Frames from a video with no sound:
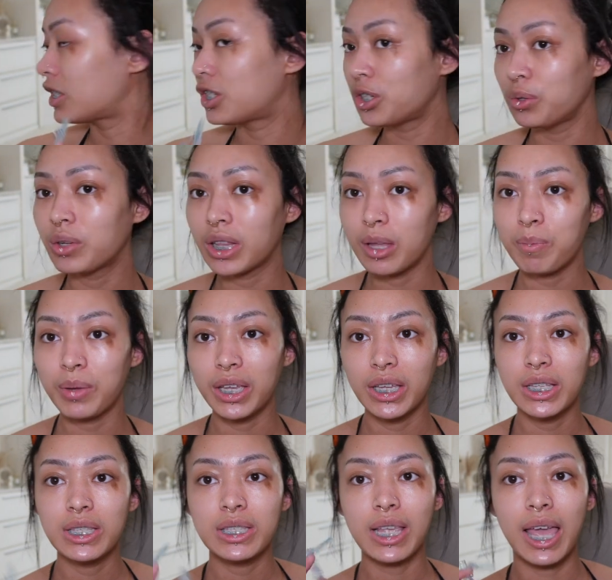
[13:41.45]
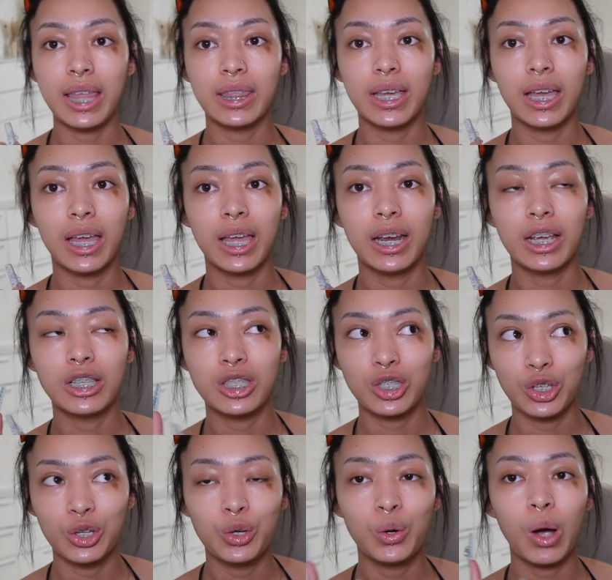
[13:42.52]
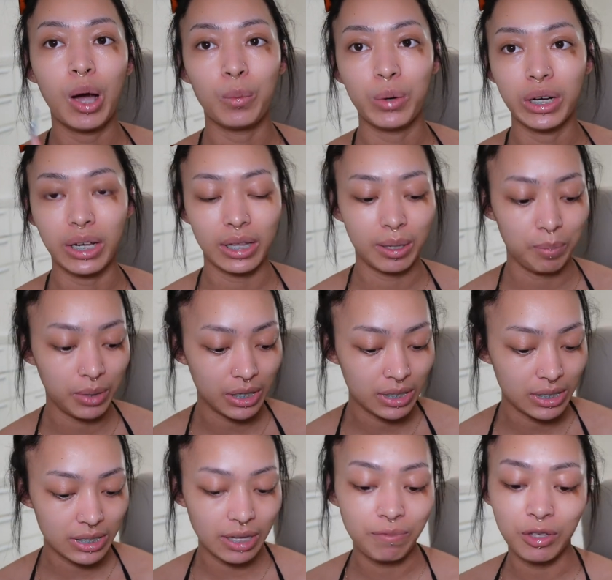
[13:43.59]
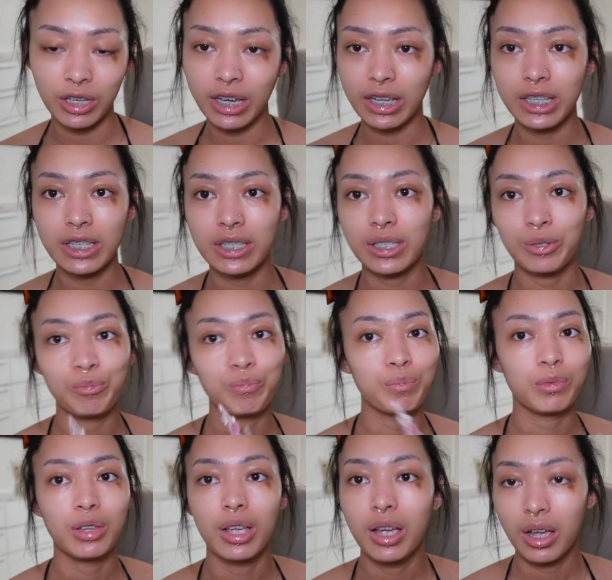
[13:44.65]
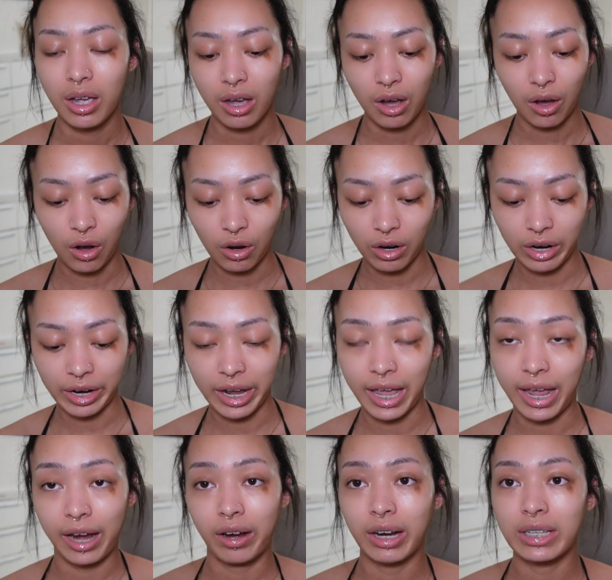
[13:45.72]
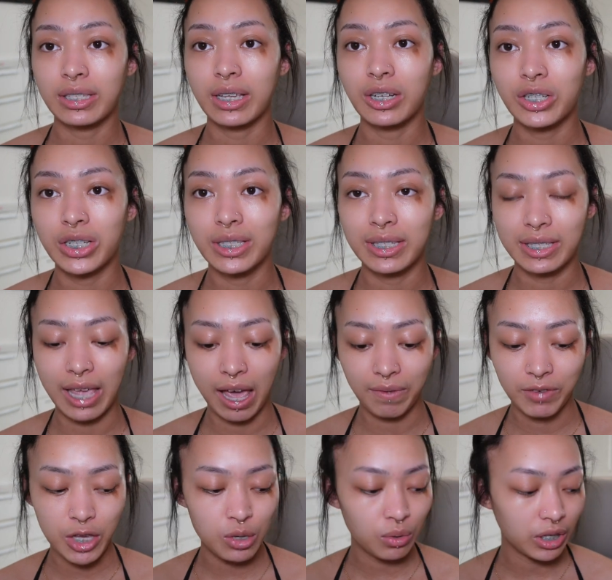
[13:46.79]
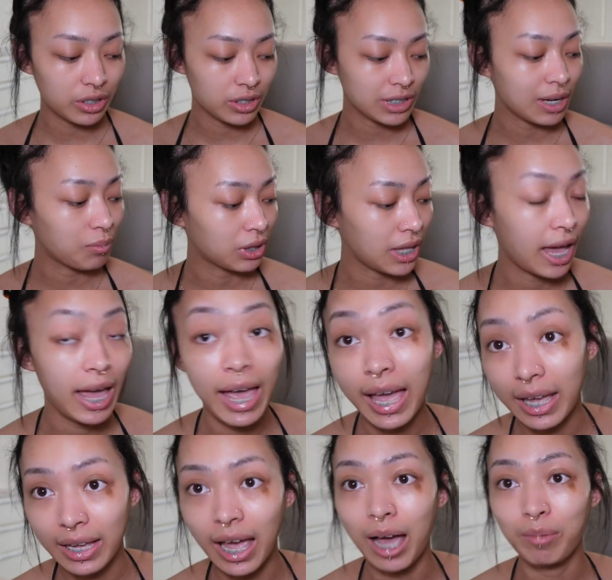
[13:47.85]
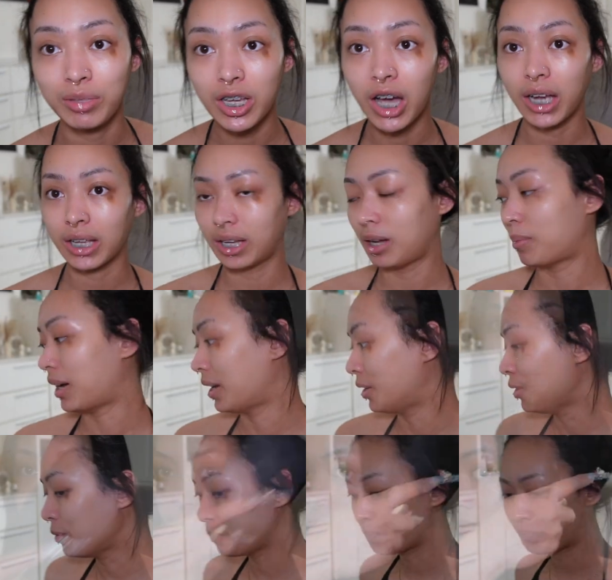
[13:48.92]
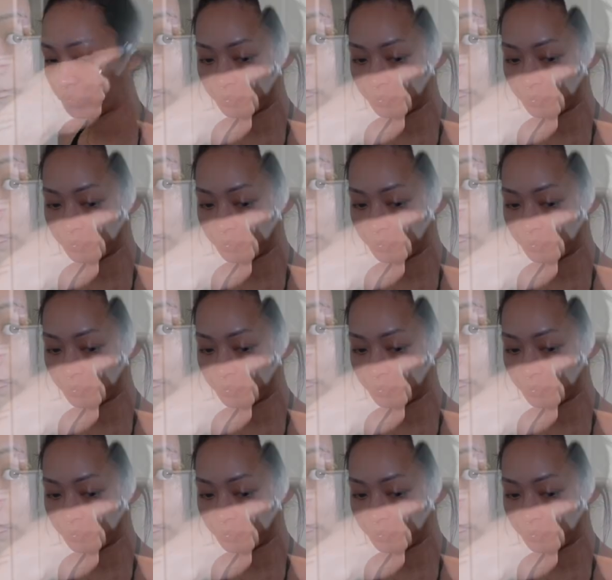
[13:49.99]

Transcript: two clip-ins, and then two one clip-ins. If you guys are hair extension savvy, you understand what the heck I'm talking about.